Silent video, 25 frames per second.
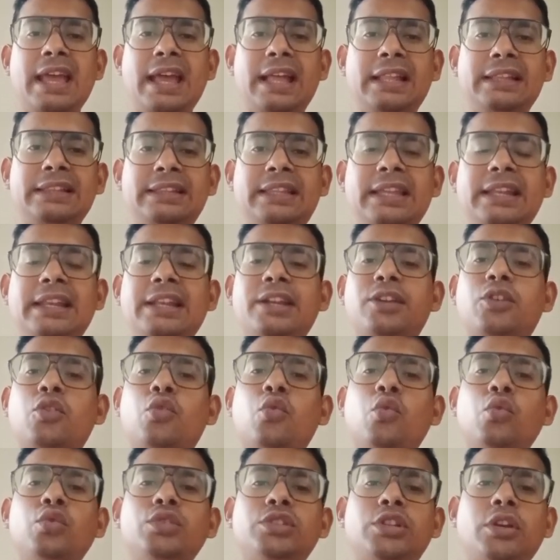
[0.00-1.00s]
and then it
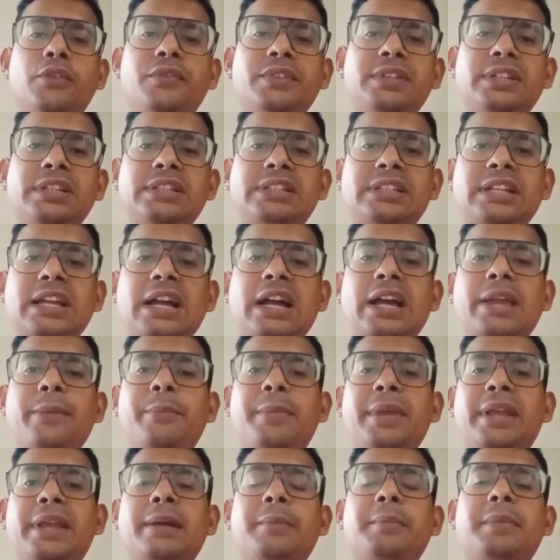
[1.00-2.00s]
cools off in the sky,
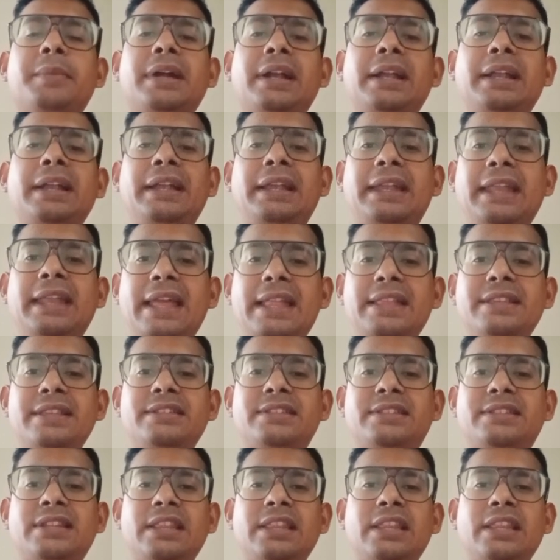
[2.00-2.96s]
become condensed,